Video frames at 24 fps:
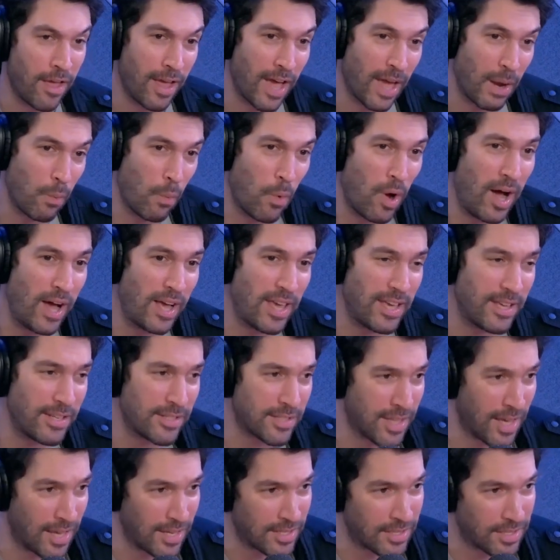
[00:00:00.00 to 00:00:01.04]
And why
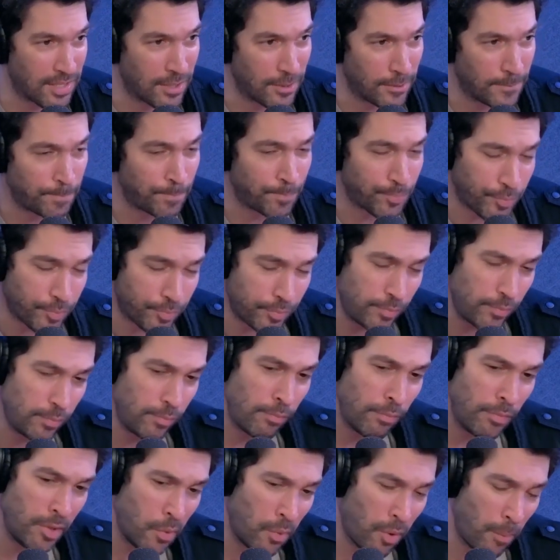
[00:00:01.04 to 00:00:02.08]
is this?
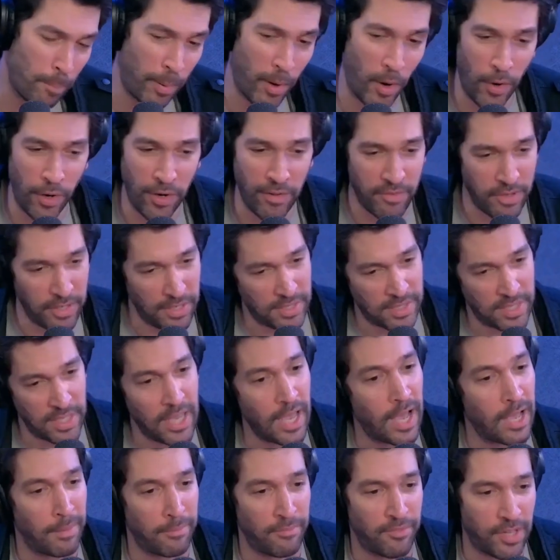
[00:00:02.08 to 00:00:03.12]
Well, part of it is
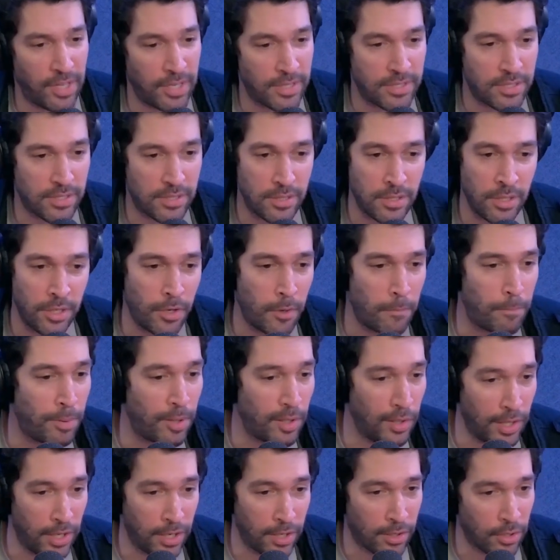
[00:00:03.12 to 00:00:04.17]
the obvious, you know,
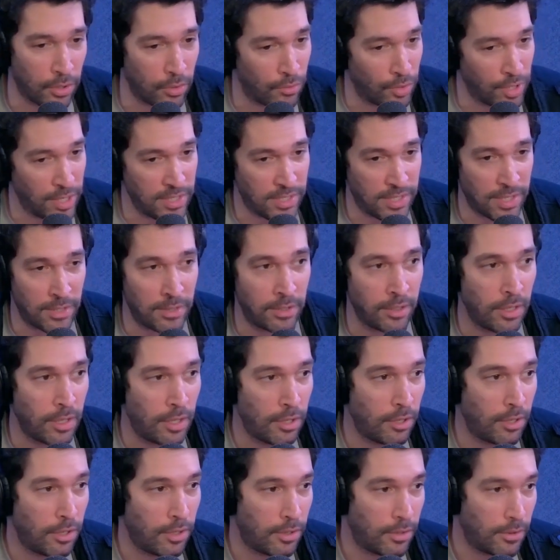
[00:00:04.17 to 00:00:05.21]
political reason.
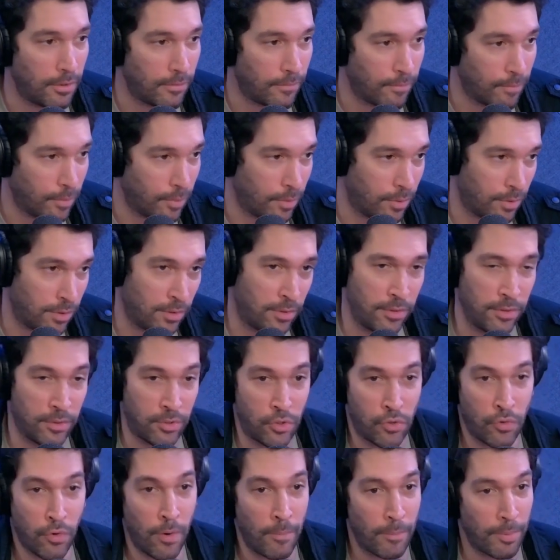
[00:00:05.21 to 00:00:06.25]

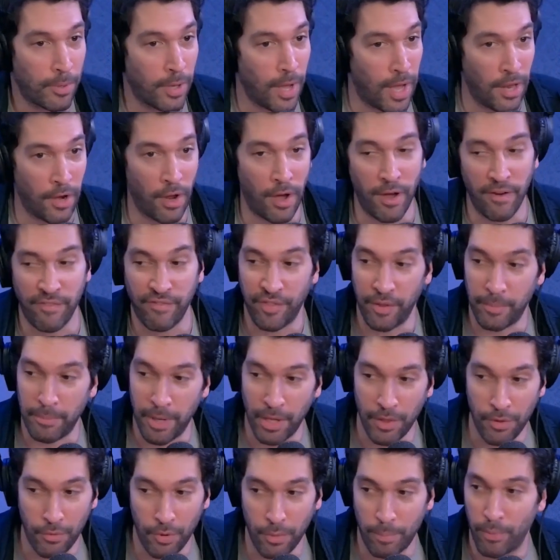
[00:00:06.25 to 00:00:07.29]
Trump got off. The
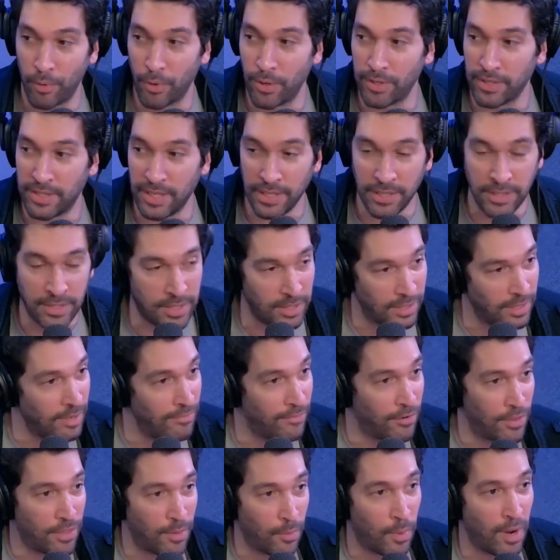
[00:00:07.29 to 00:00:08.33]
Mueller report didn't
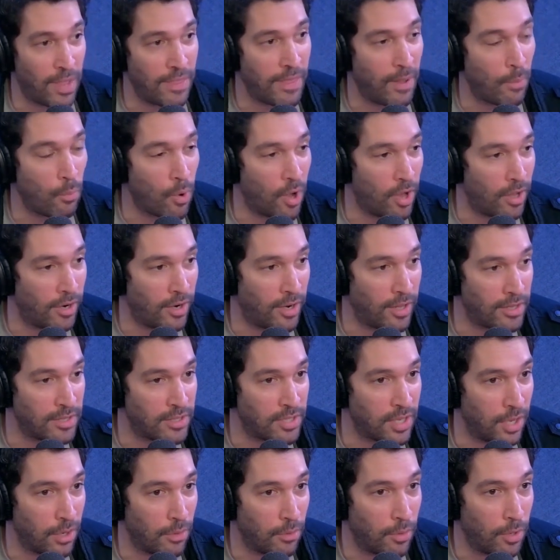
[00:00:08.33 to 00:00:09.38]
deliver the way they wanted it
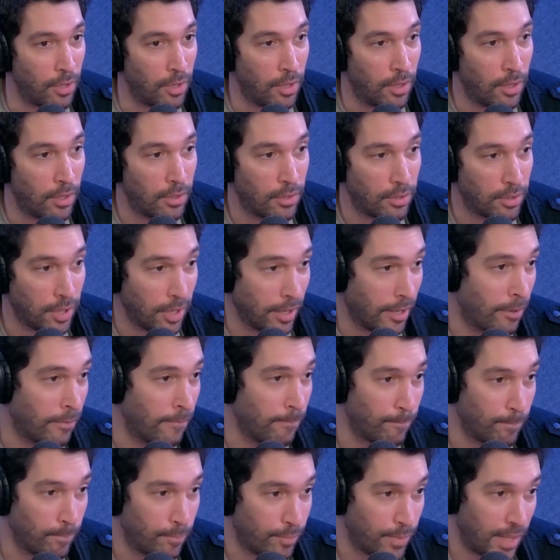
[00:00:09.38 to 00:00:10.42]
to. You
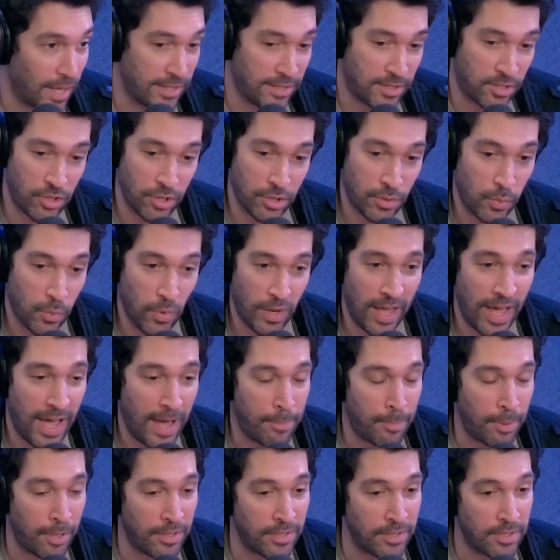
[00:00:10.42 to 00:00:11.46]
know, that's just what
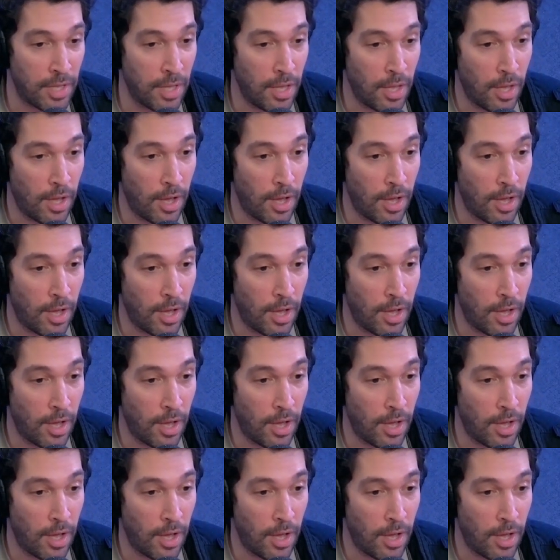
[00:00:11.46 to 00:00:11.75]
happened.